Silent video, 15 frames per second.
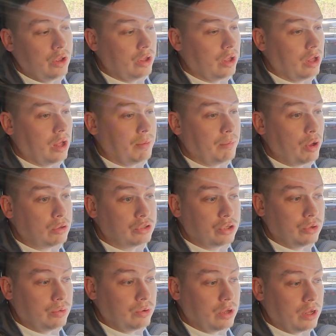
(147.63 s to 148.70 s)

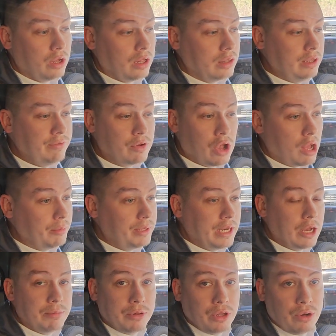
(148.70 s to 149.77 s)
Also, leave a comment
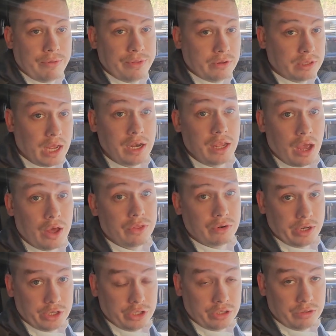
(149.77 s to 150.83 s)
down below if there's any other
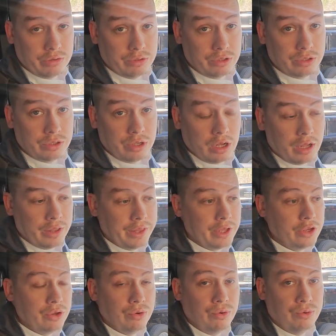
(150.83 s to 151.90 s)
issues that
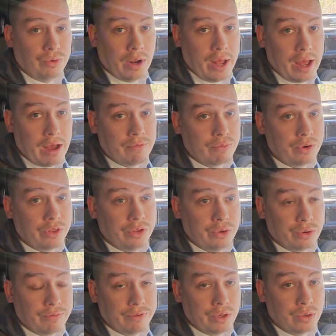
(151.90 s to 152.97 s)
you have with
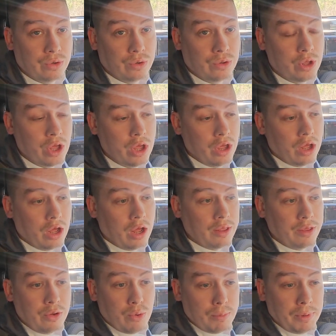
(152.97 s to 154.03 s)
your vehicle that
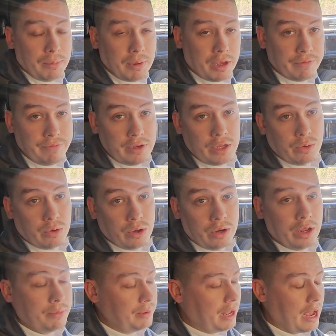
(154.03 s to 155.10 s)
you want me to make a video on.
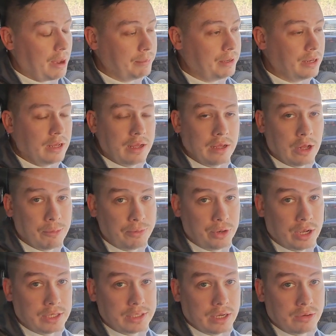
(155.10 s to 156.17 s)
I'd be happy to help you
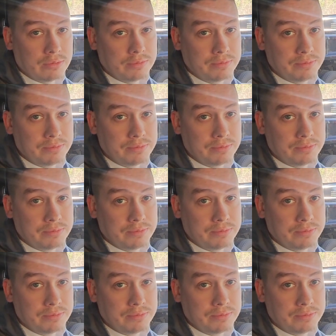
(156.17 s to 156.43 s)
guys out.